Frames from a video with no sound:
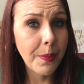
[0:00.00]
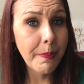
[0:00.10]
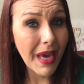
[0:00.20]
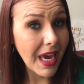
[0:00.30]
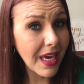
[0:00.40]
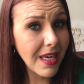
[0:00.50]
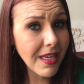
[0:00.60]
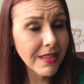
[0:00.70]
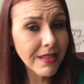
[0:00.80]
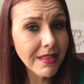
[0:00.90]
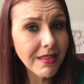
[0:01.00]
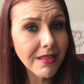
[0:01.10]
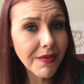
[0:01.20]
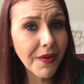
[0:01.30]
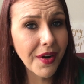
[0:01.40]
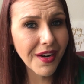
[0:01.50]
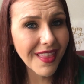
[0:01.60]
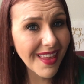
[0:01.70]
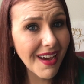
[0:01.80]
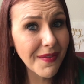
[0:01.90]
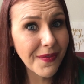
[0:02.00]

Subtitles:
pay for that